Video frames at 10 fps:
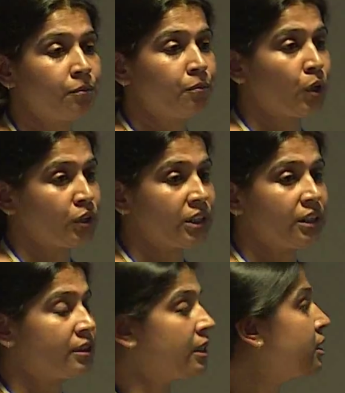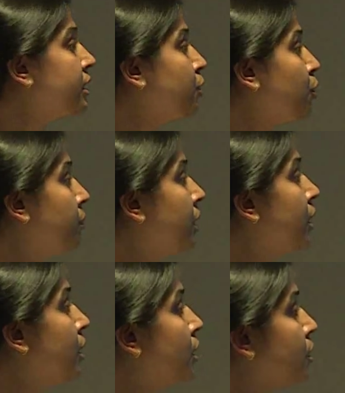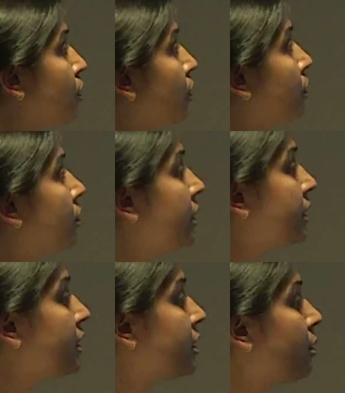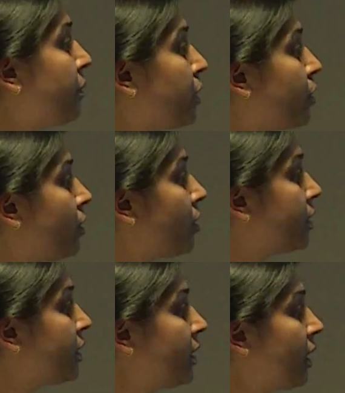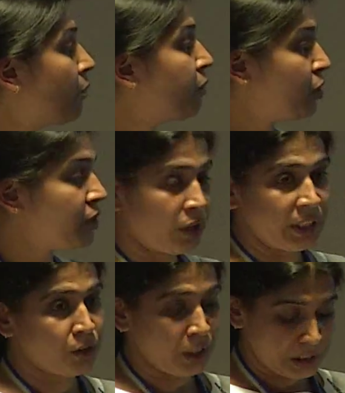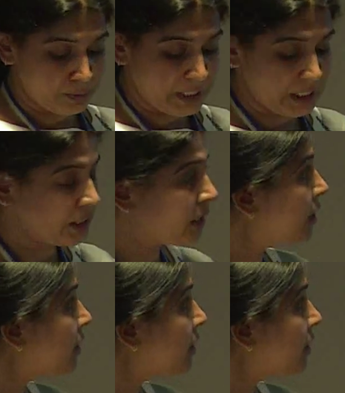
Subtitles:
positive sense genome. So this is the methodology. I'm not going to explain this.